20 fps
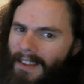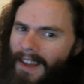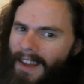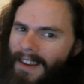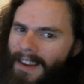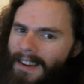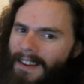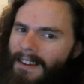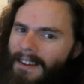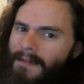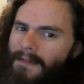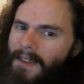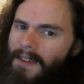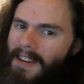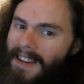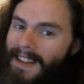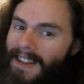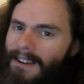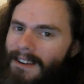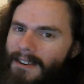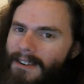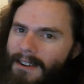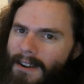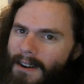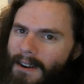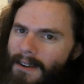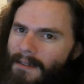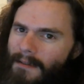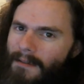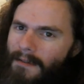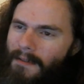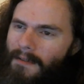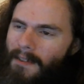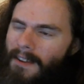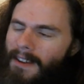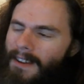in a veneer of